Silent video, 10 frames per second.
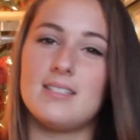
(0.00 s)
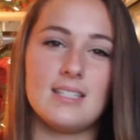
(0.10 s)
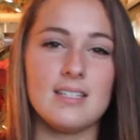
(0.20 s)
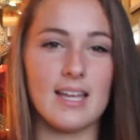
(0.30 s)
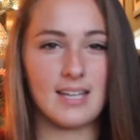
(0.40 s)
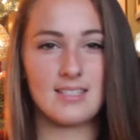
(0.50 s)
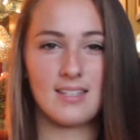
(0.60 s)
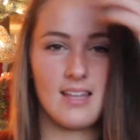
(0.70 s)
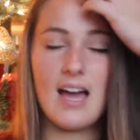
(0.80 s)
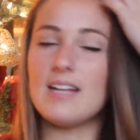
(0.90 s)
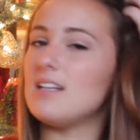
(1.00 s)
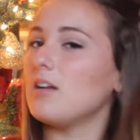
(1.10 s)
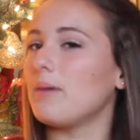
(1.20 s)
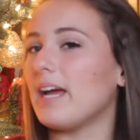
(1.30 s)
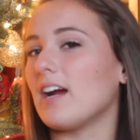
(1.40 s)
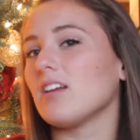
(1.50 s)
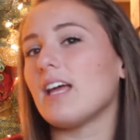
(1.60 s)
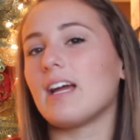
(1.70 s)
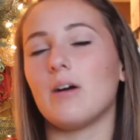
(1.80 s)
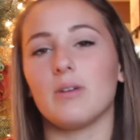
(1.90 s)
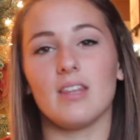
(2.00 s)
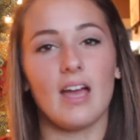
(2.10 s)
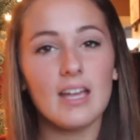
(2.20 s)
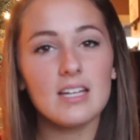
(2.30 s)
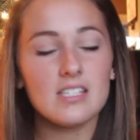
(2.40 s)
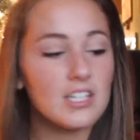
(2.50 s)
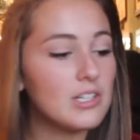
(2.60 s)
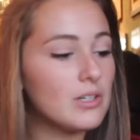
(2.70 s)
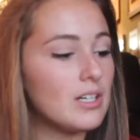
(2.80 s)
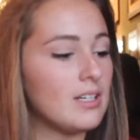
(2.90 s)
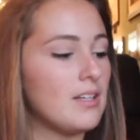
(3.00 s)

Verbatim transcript: It didn't like slide down my hair like I would like it to.